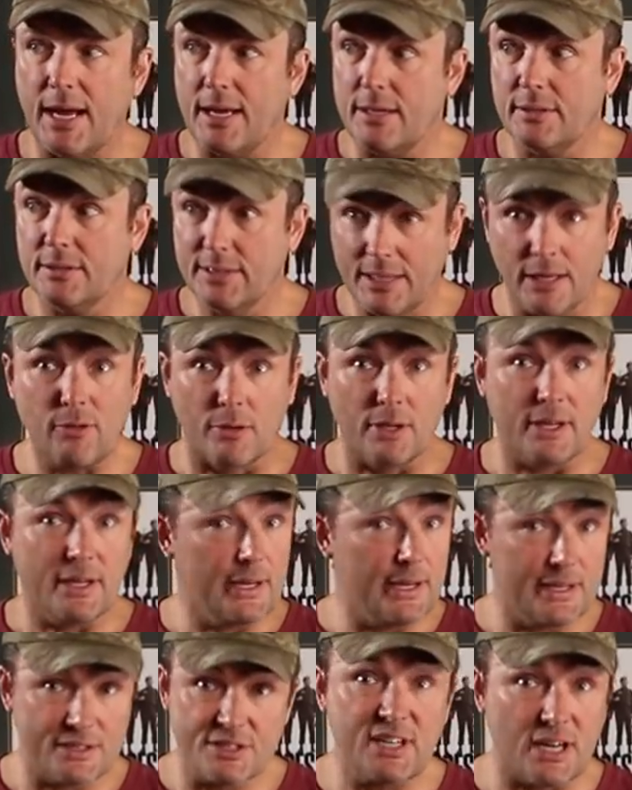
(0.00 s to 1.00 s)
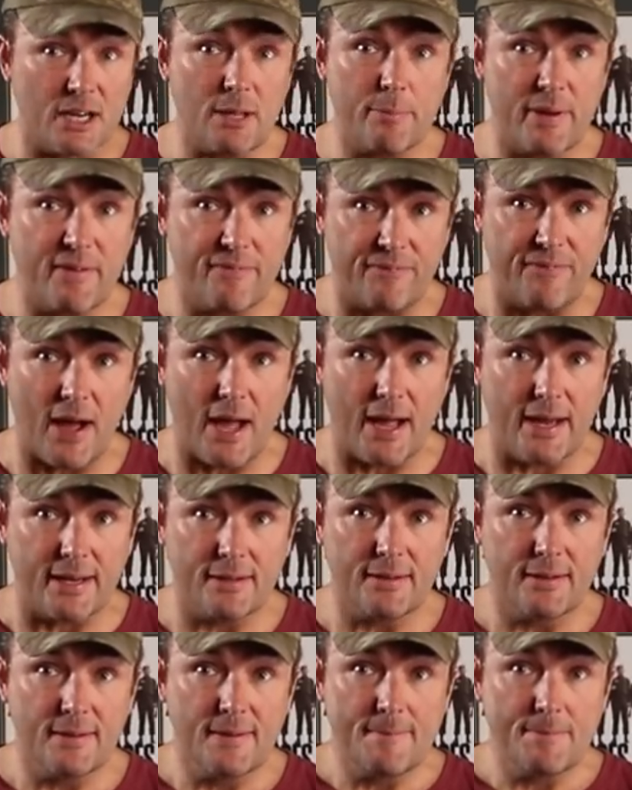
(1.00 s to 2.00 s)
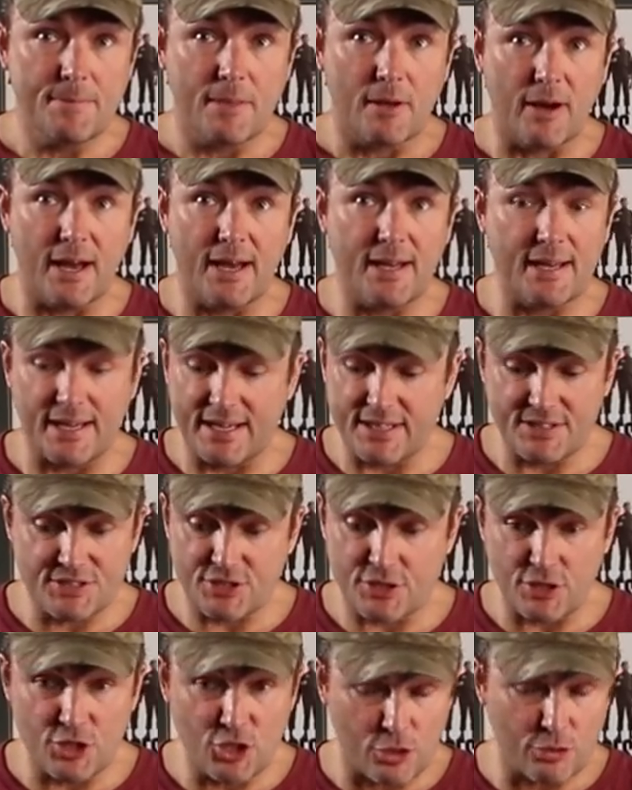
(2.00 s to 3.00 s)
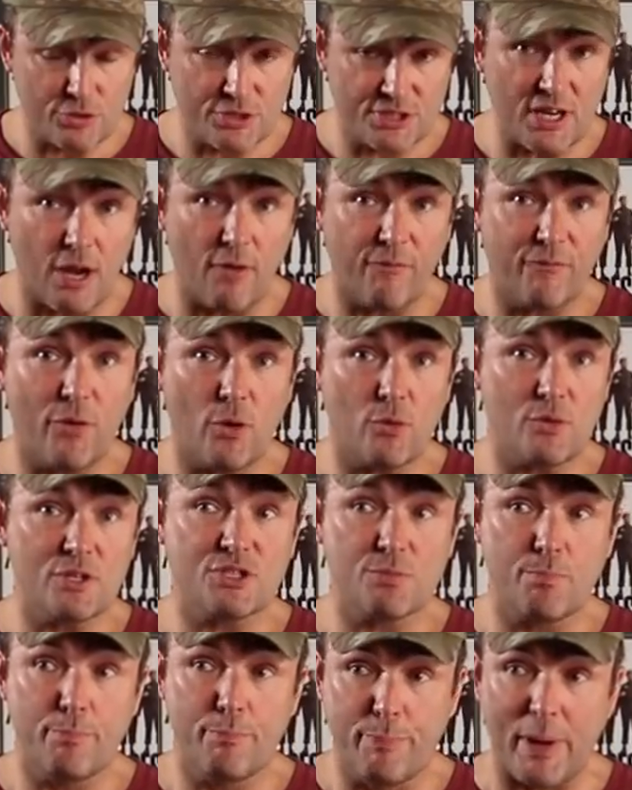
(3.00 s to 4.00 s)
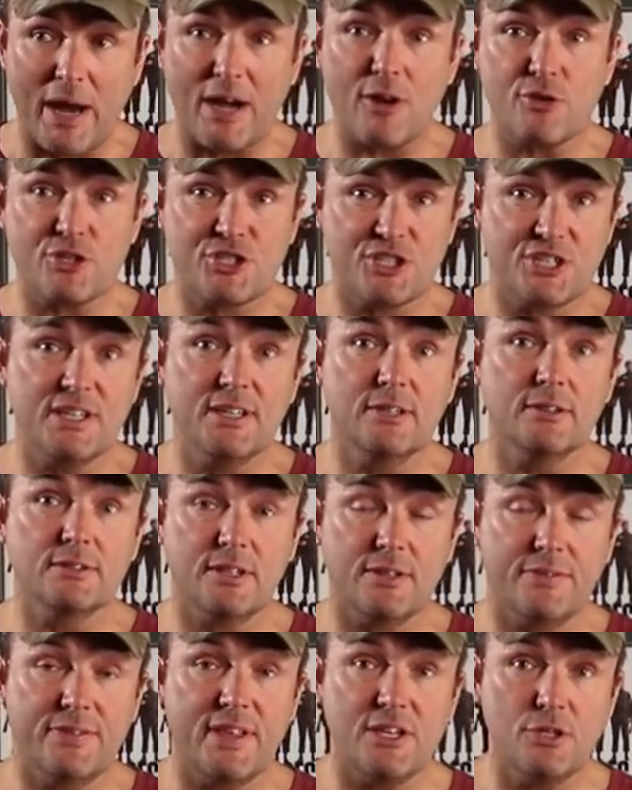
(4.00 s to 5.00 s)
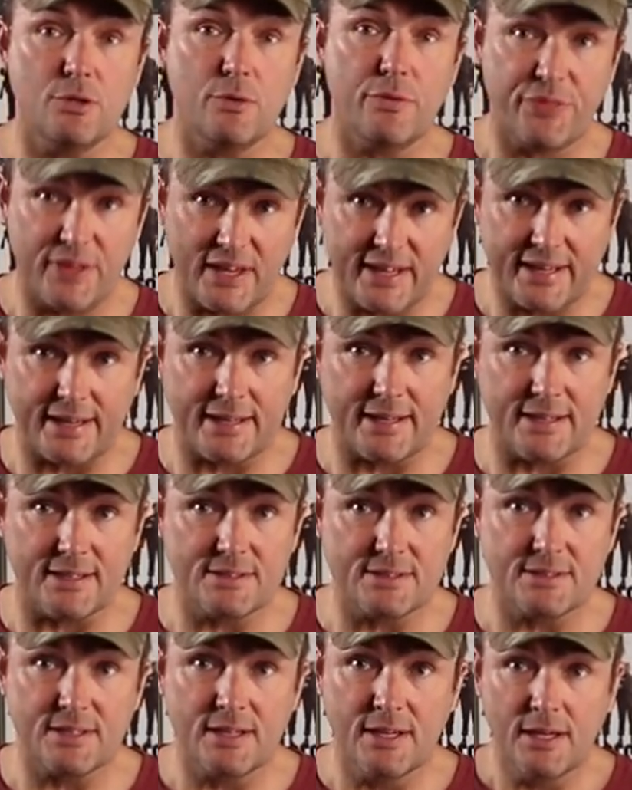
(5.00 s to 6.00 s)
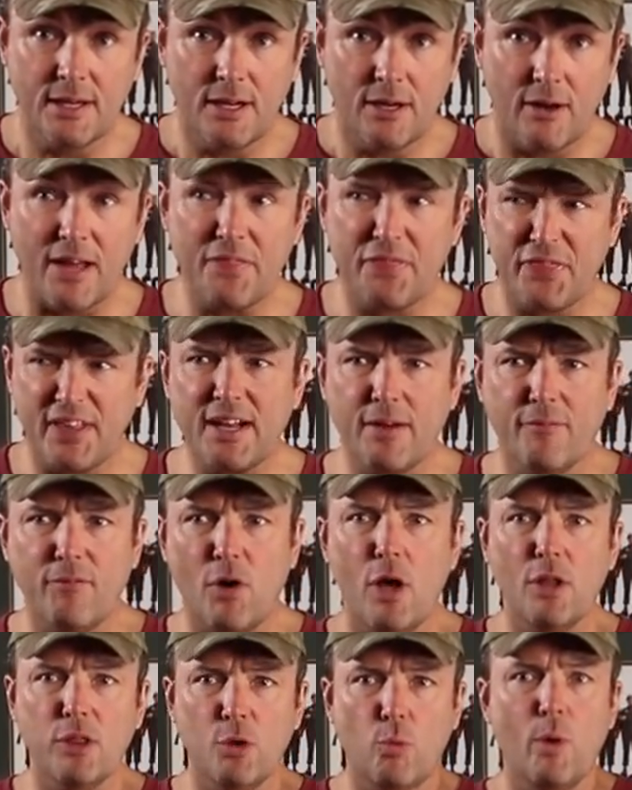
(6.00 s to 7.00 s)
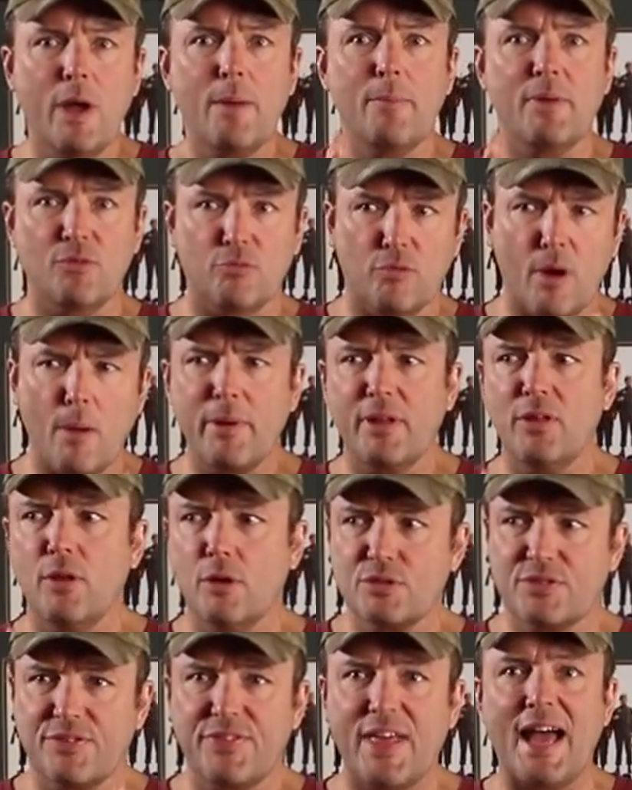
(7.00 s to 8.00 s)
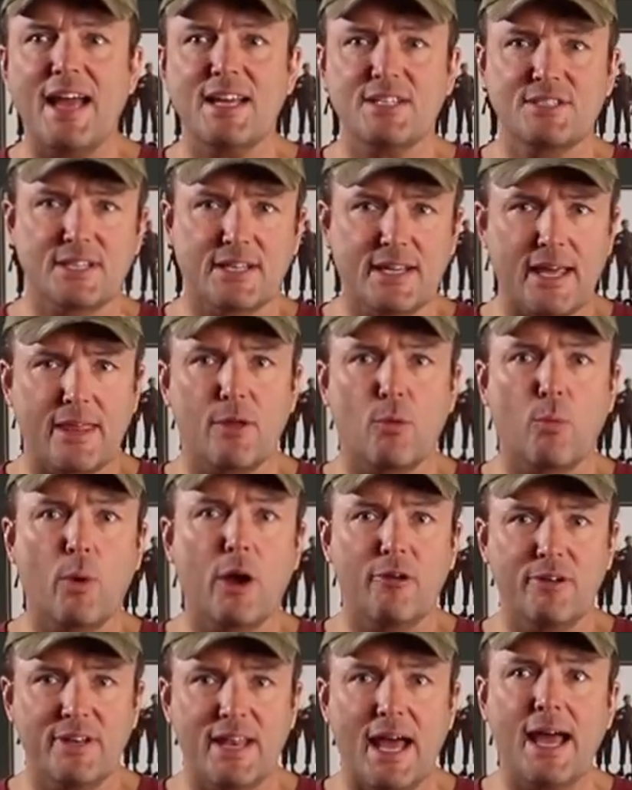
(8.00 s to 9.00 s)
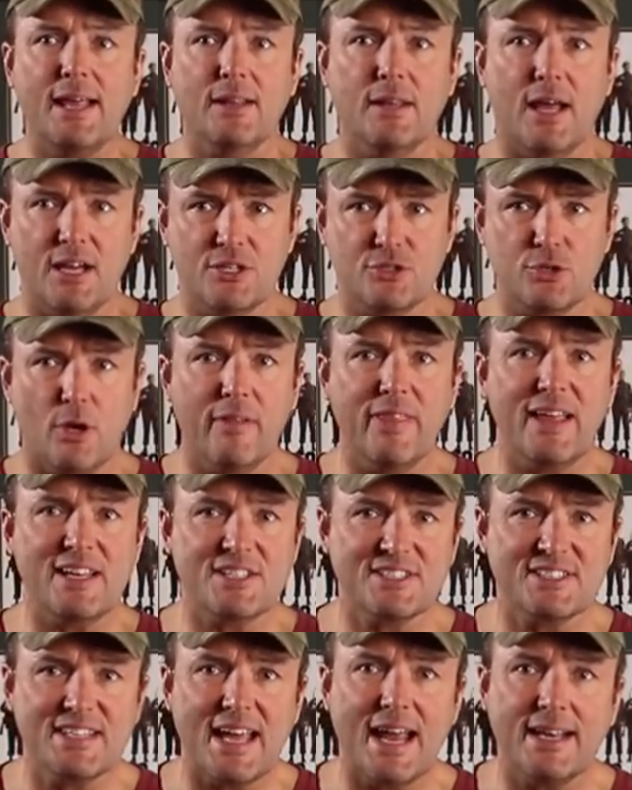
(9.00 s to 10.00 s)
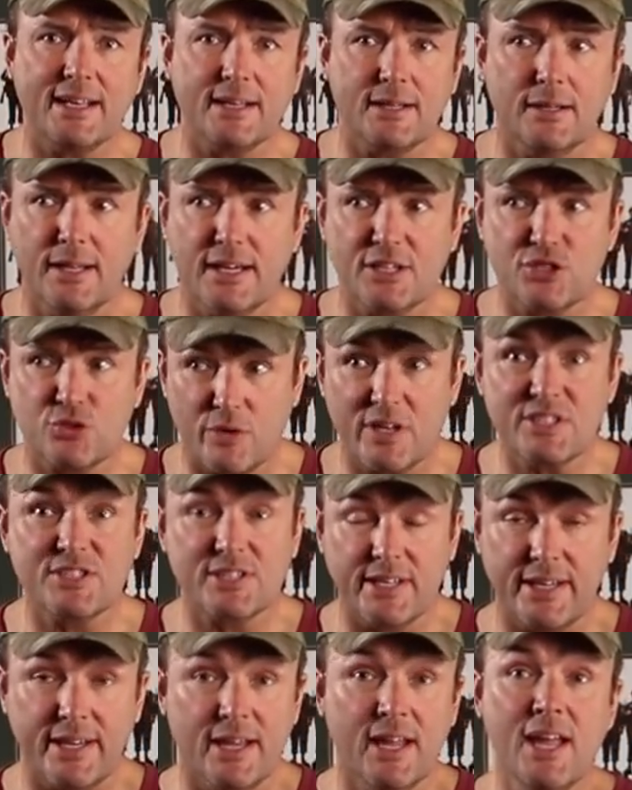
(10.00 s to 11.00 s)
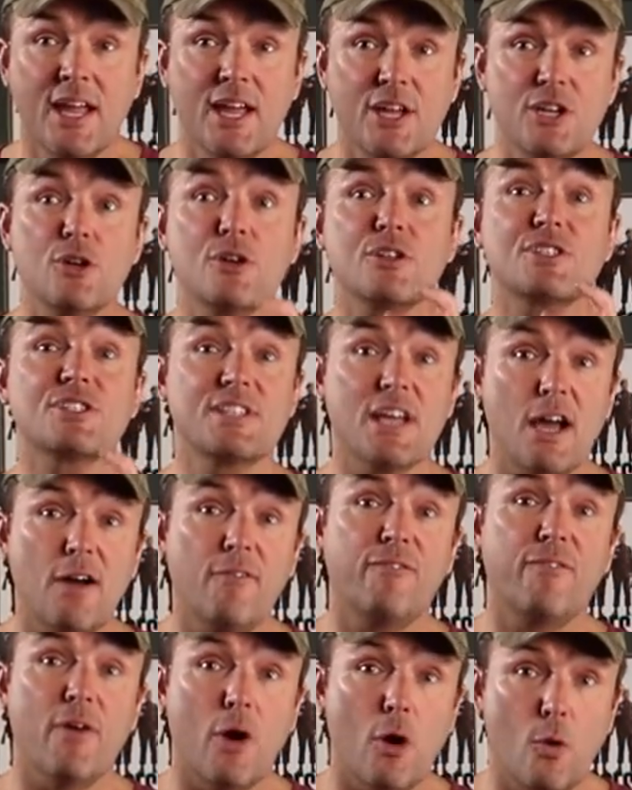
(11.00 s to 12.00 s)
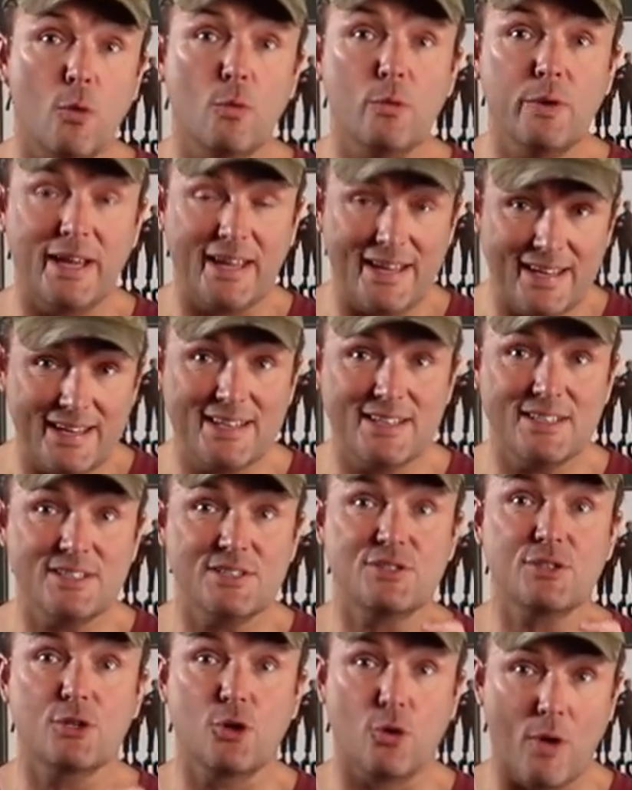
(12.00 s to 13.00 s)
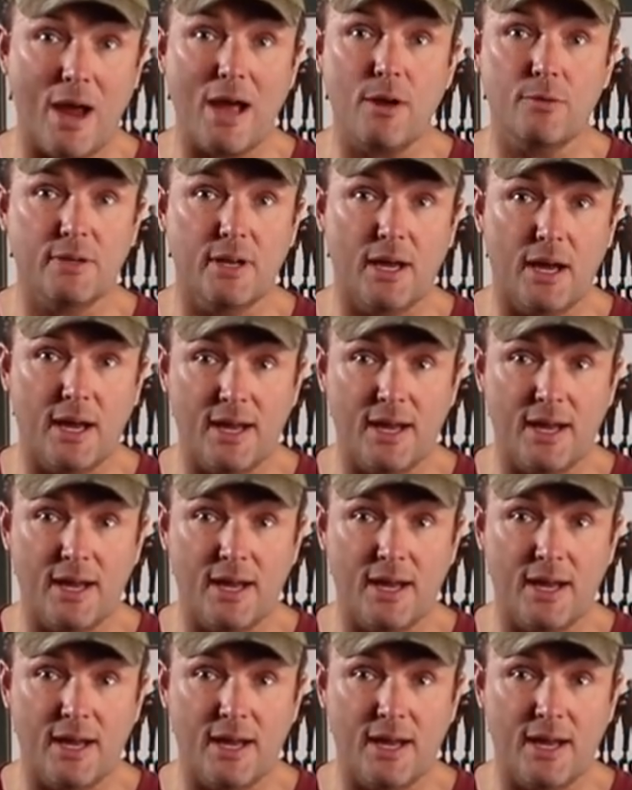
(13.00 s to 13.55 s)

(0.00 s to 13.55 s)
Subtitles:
Literally, it's going to be fine, right? It's your cell phone is better shielded than you think it is. Right? Think of all the women rubbing those thighs together, wearing nylons, all that static electricity. Your cell phone is ground